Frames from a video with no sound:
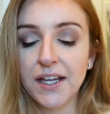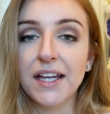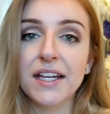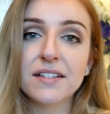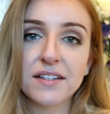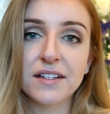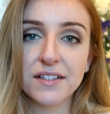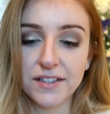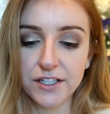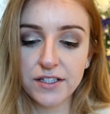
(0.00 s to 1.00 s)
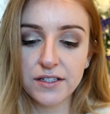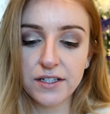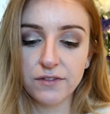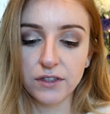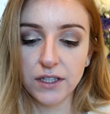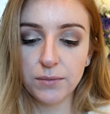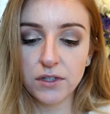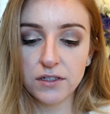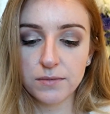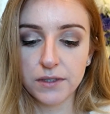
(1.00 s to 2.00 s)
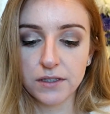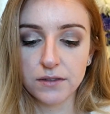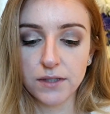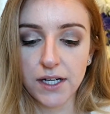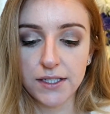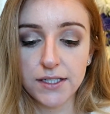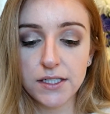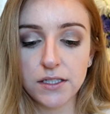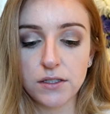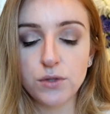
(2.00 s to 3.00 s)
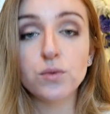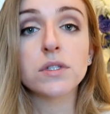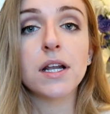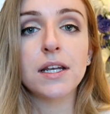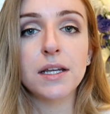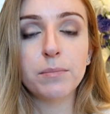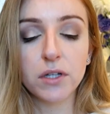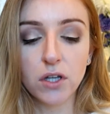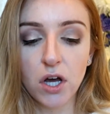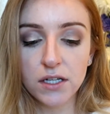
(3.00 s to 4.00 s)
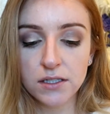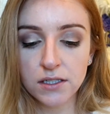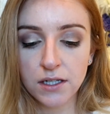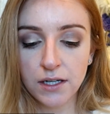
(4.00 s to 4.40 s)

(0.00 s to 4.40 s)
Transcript: It is the consistency of a lip gloss because I did use lip gloss.